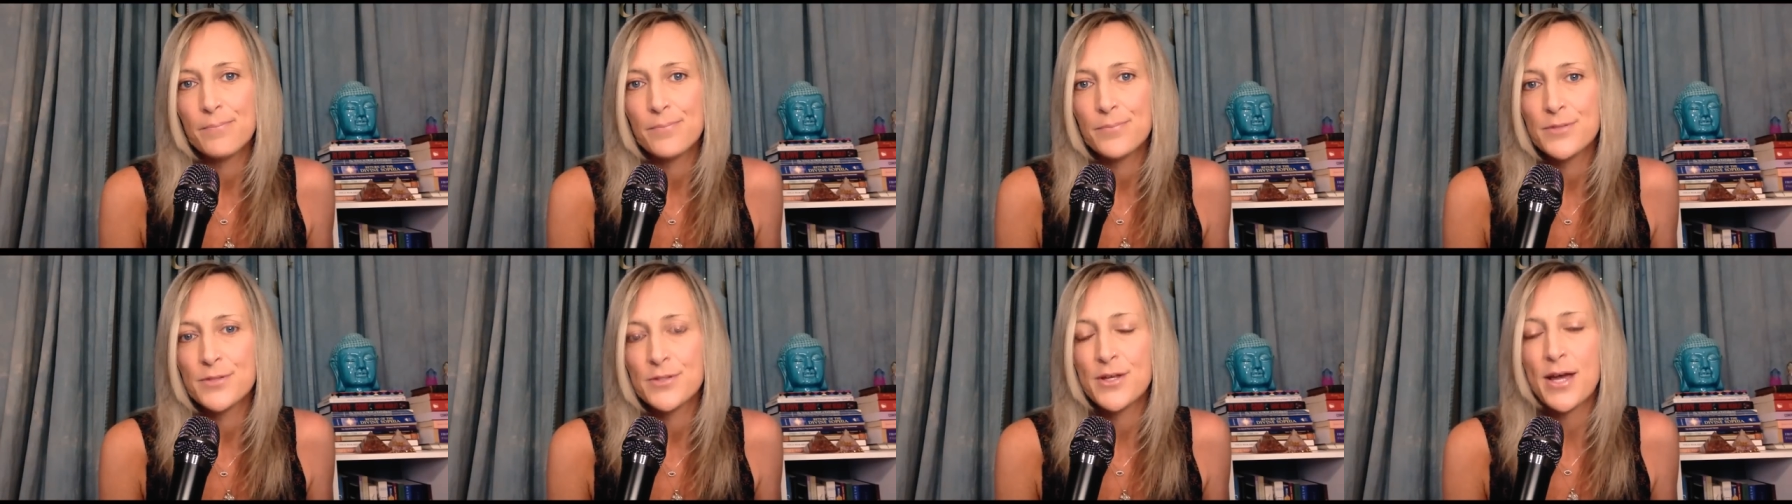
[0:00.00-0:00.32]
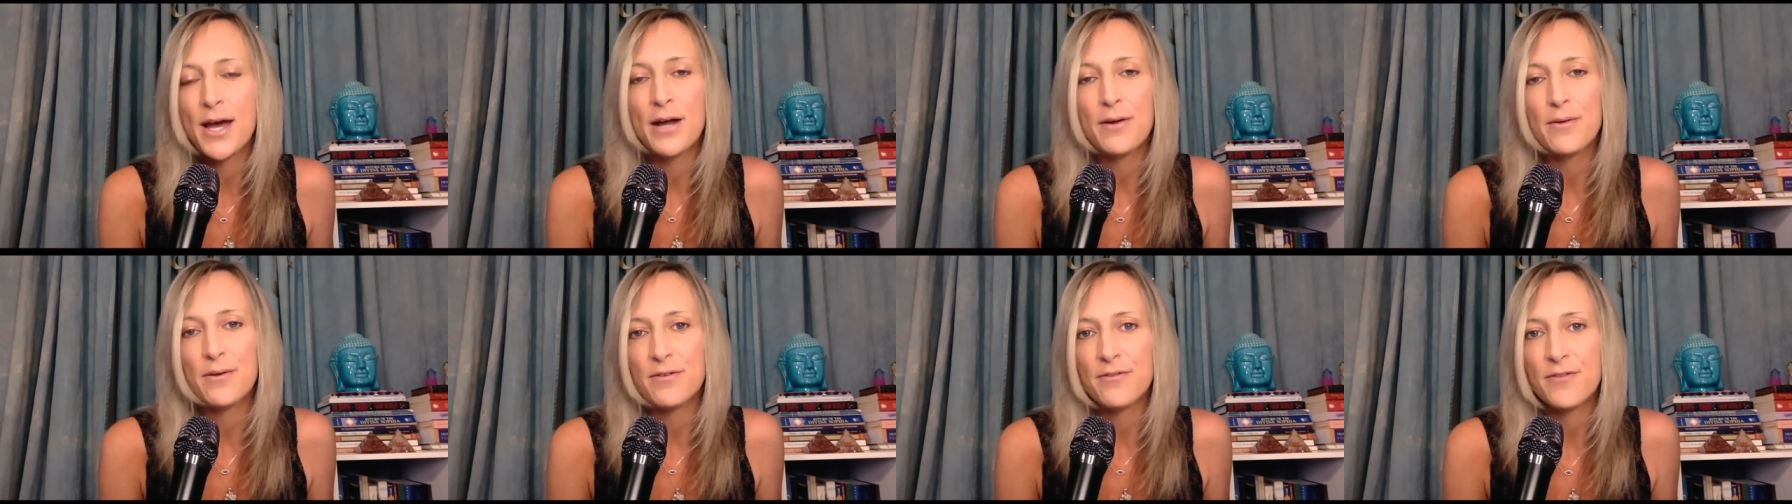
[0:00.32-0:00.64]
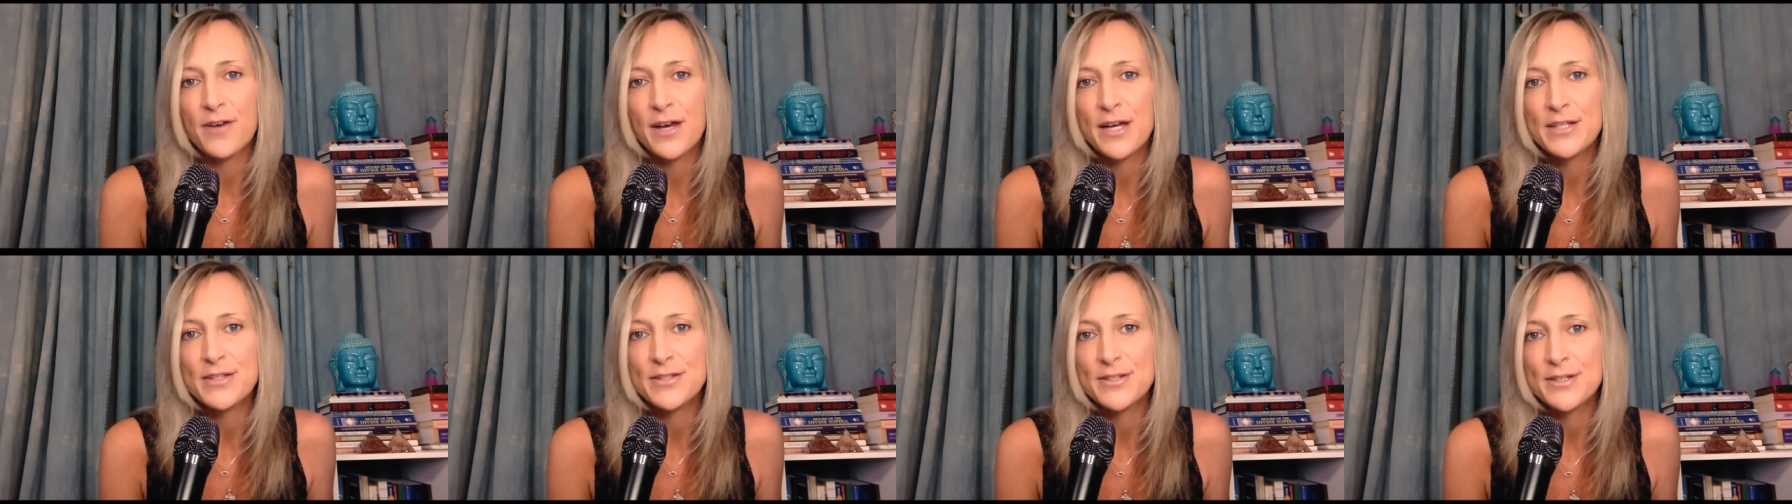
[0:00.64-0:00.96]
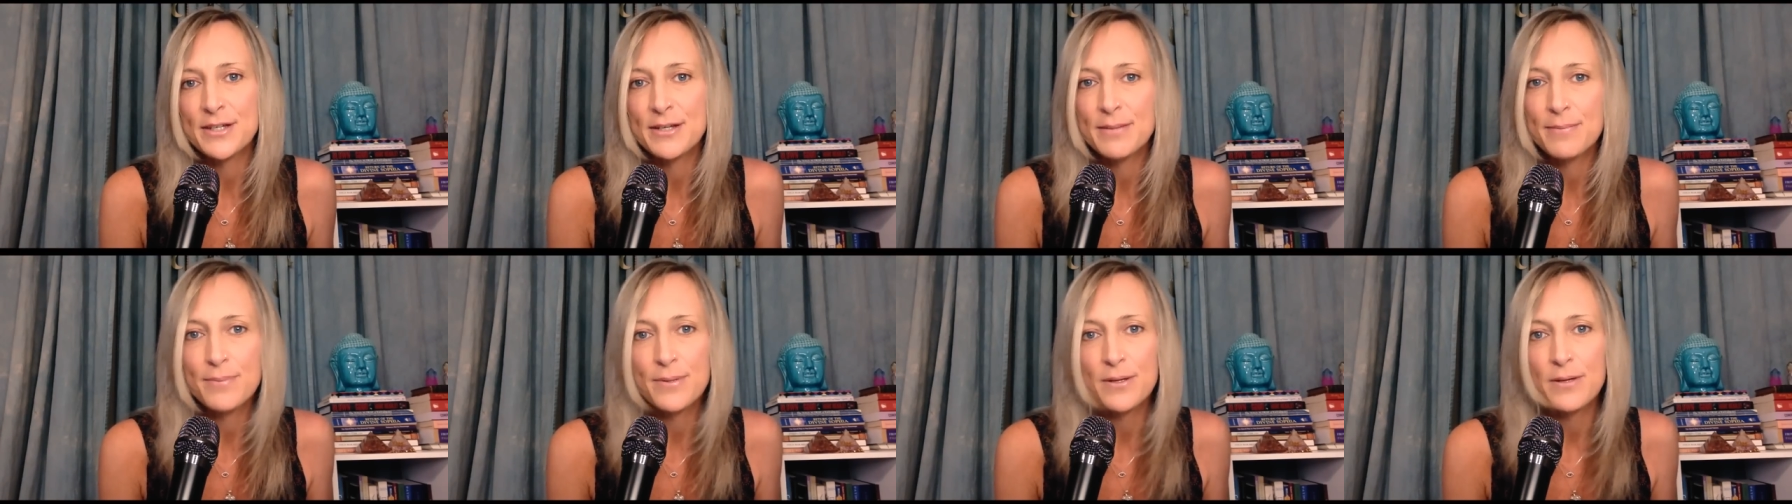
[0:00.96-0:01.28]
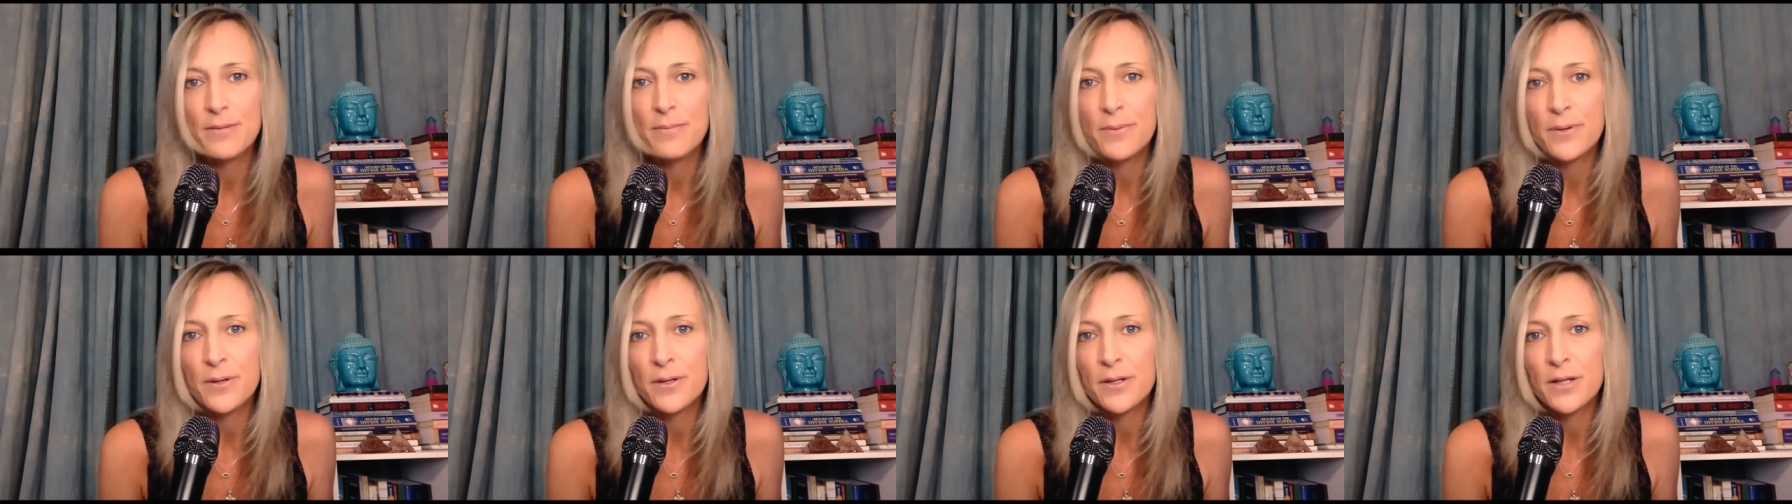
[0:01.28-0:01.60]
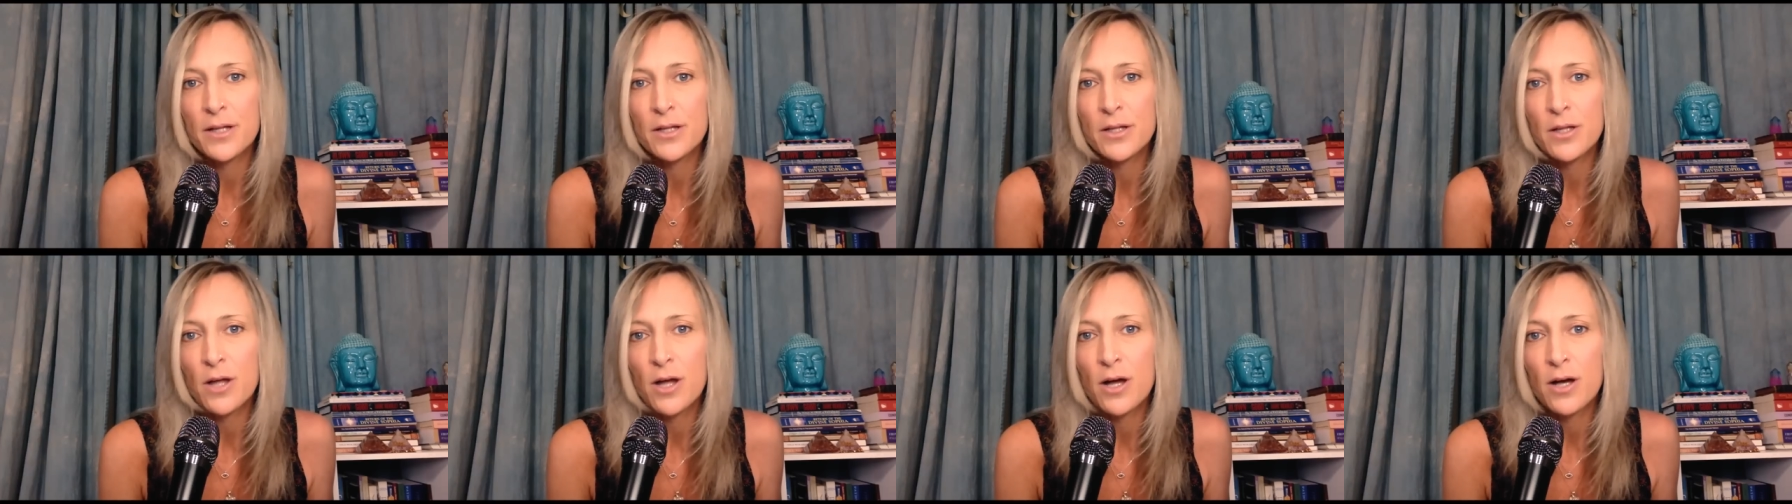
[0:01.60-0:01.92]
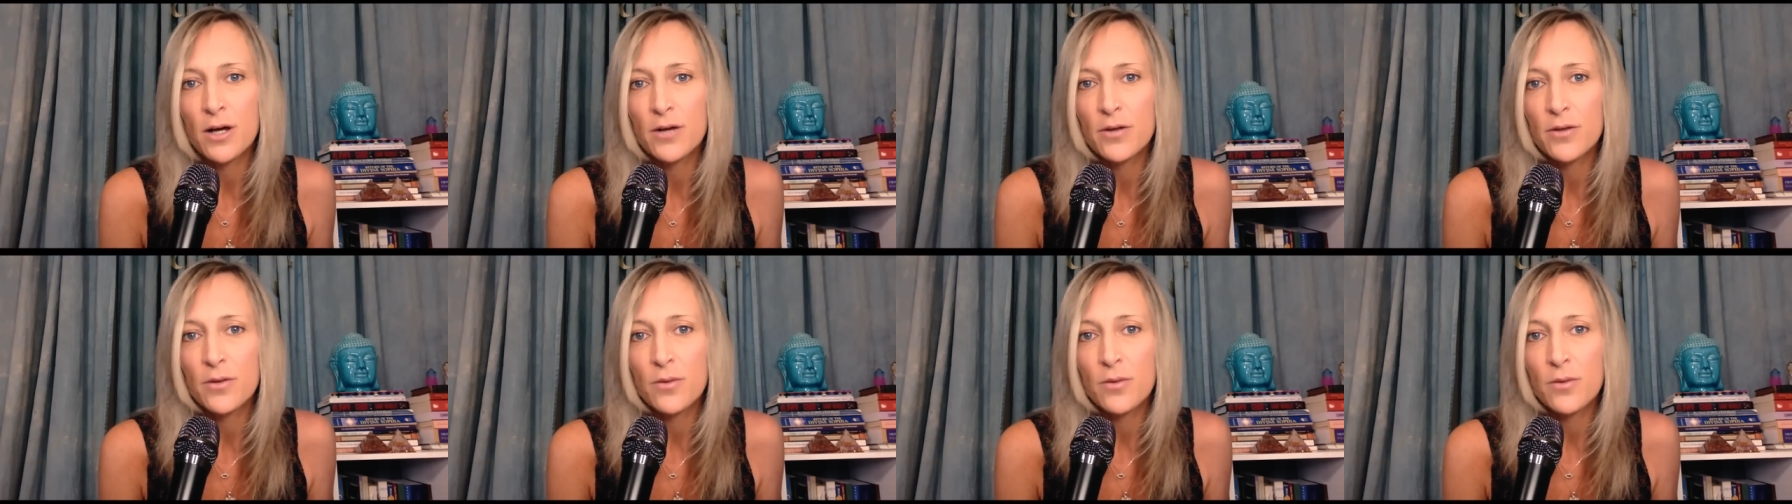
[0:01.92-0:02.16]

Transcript: sacrificing people along